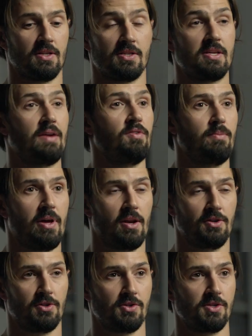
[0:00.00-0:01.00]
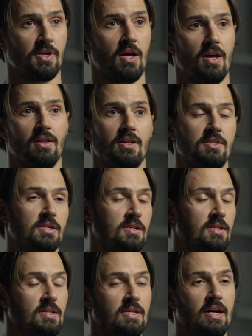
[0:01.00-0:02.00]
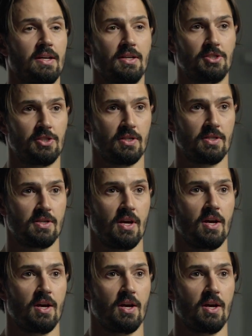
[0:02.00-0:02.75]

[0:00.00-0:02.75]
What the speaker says: to the safety managers, listening to the technicians,